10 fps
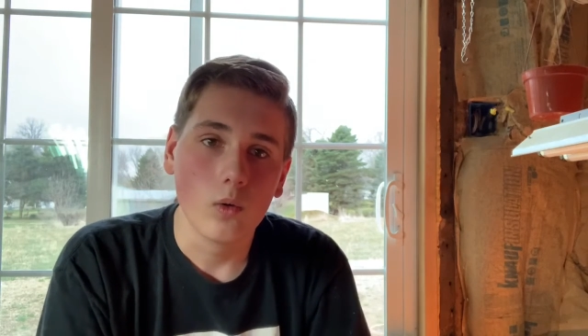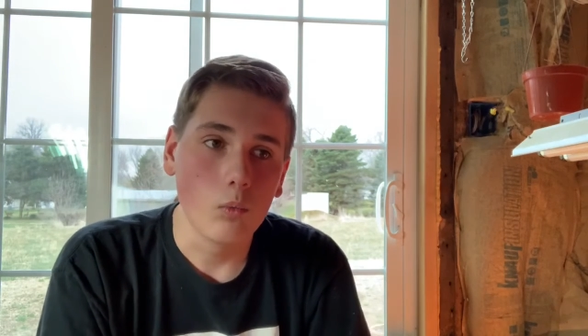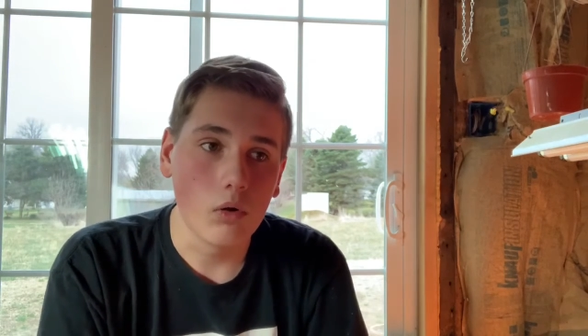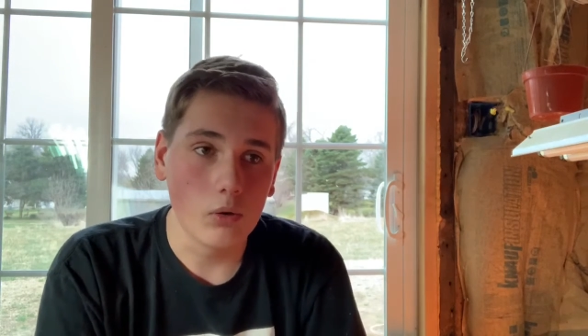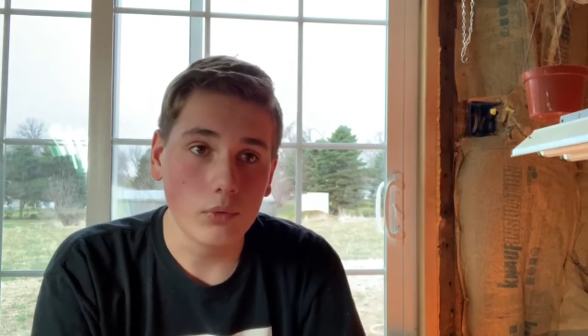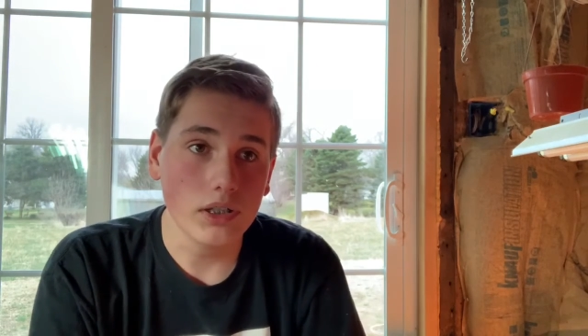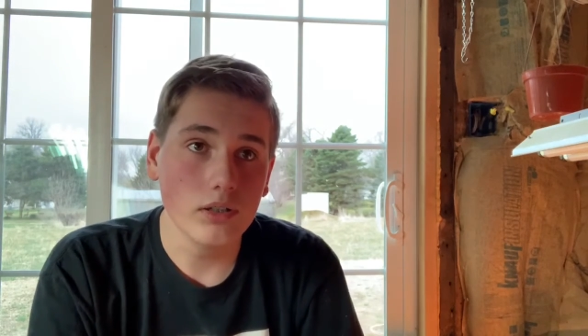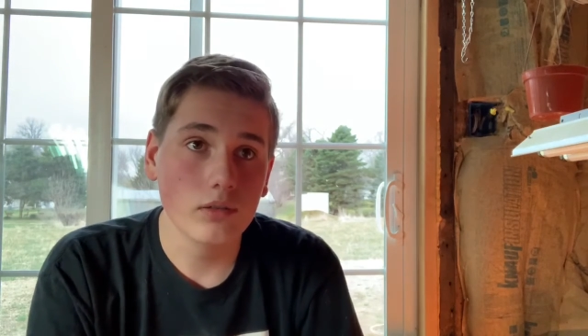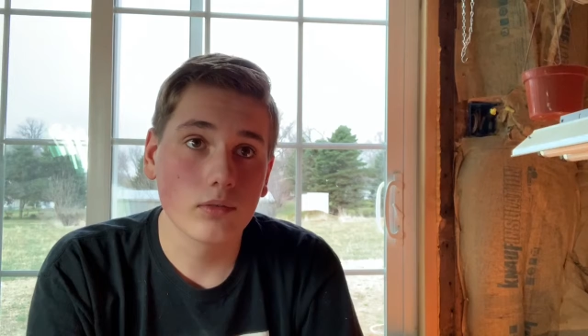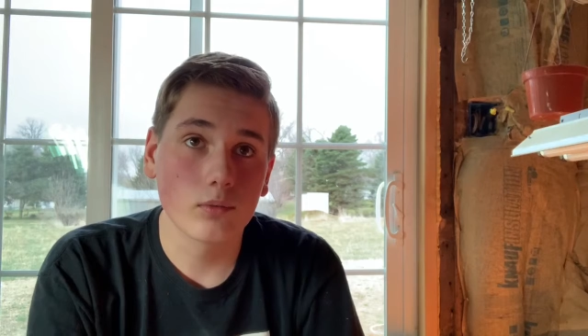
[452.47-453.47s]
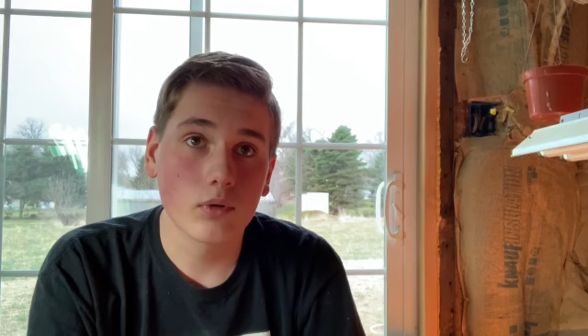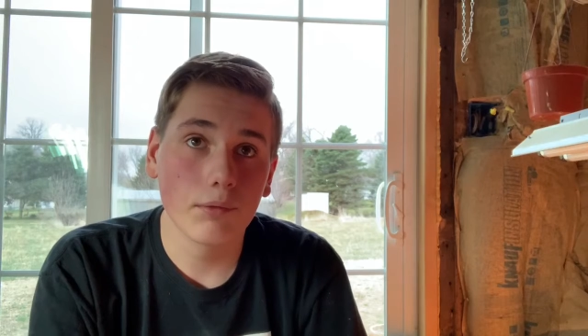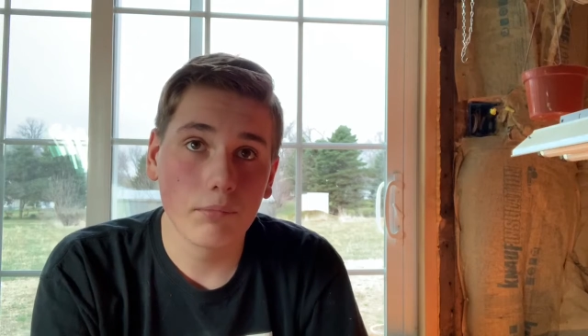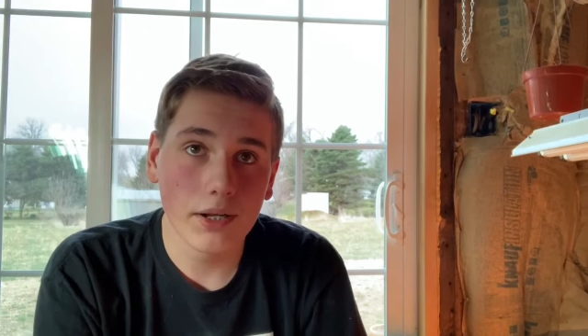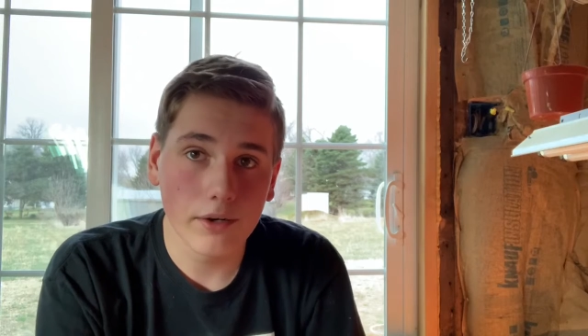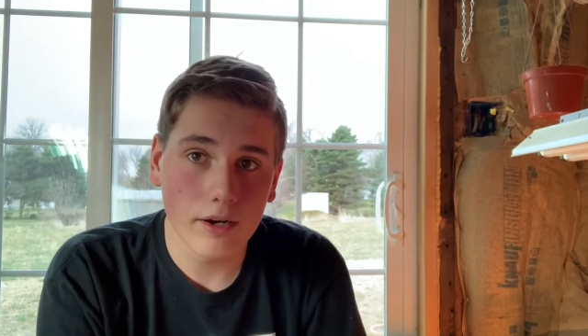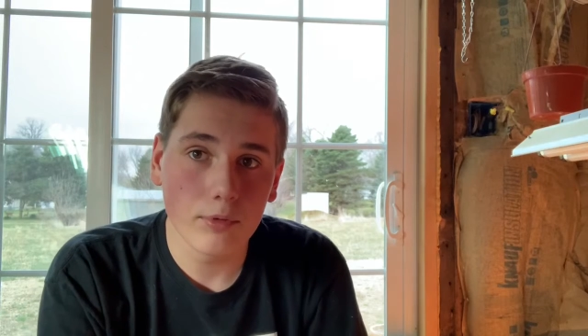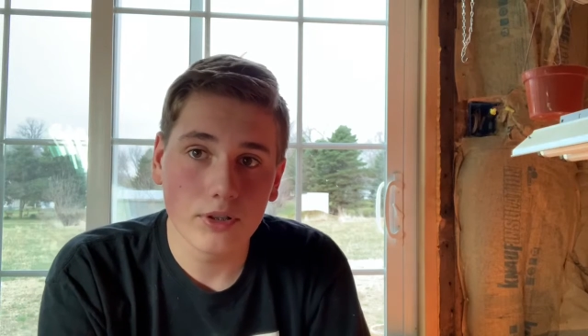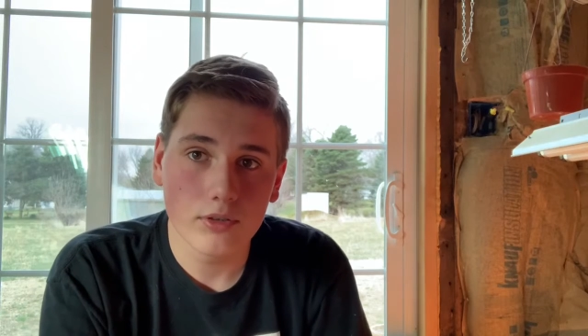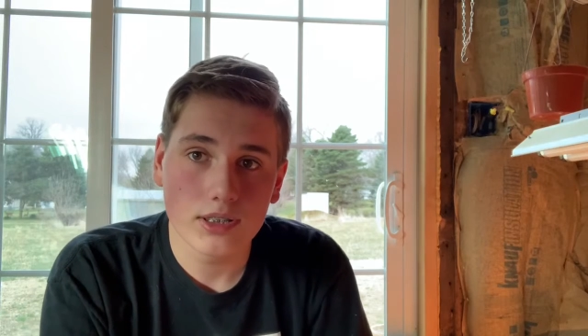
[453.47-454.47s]
What my grandma
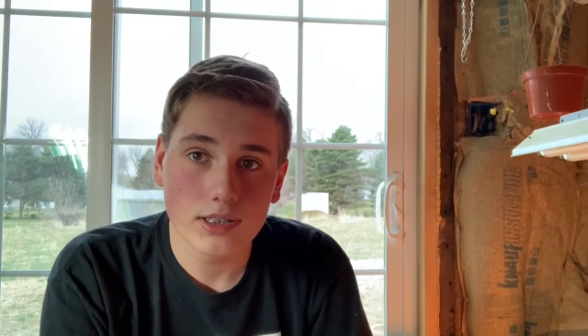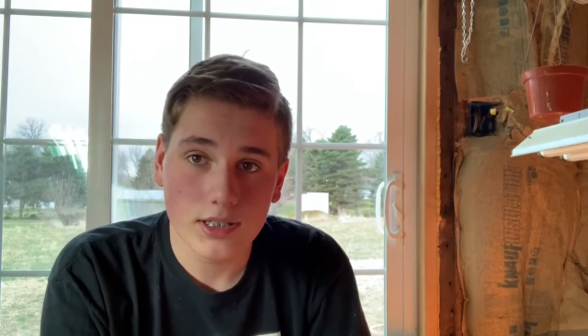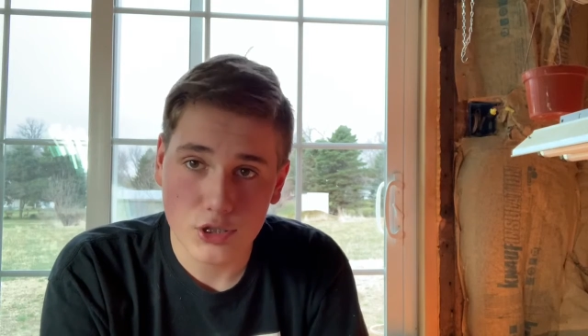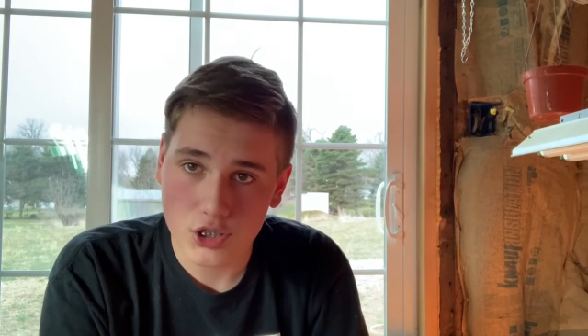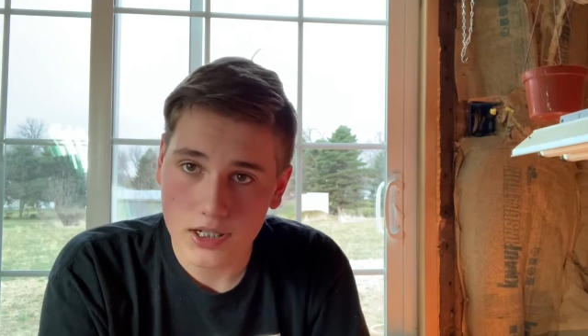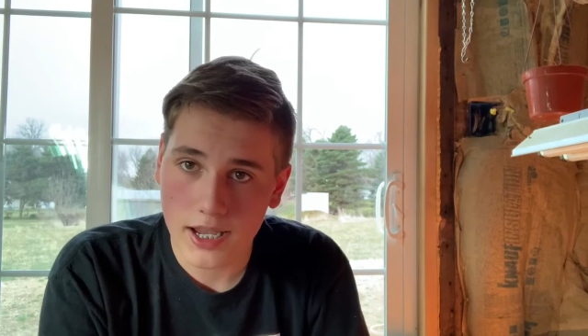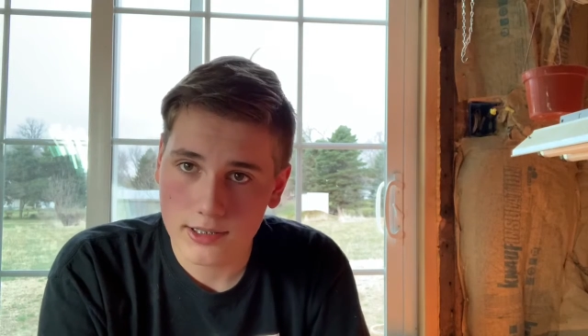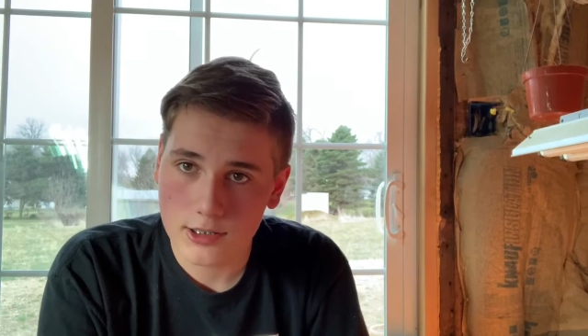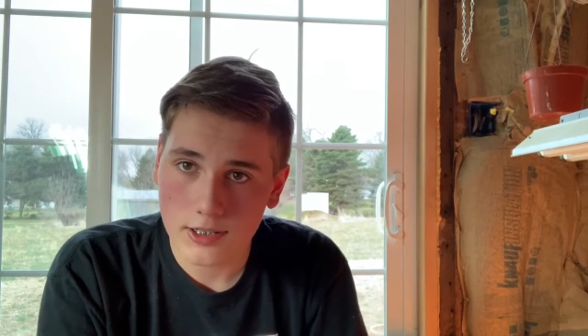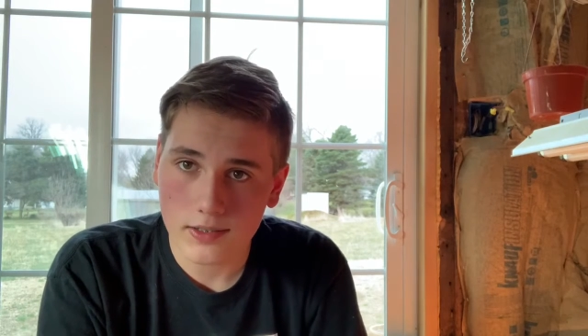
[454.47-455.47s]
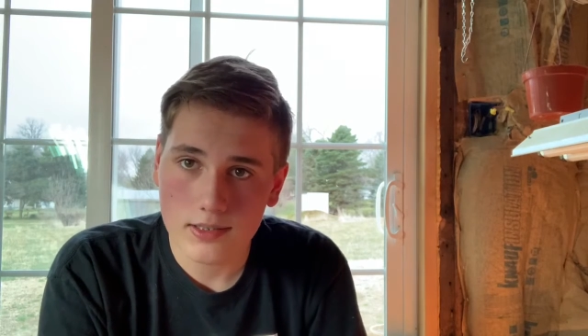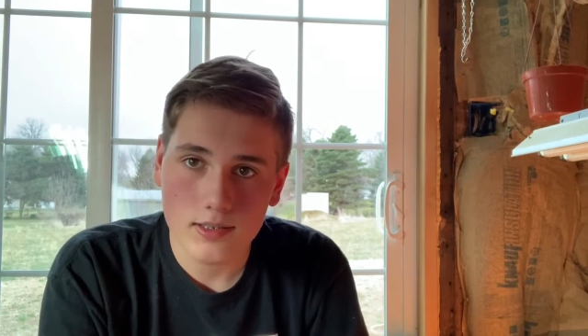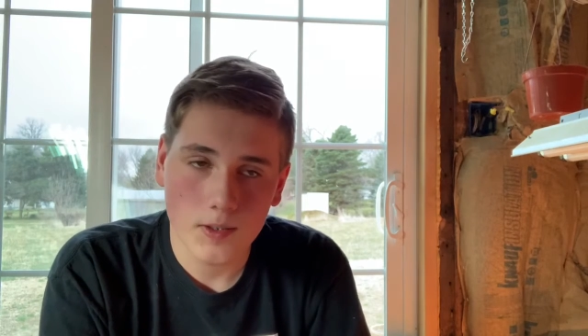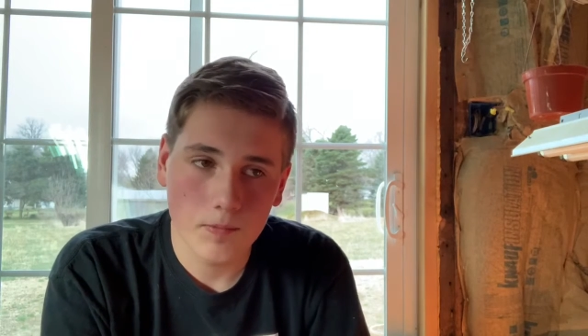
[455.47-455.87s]
uses, because she has chickens,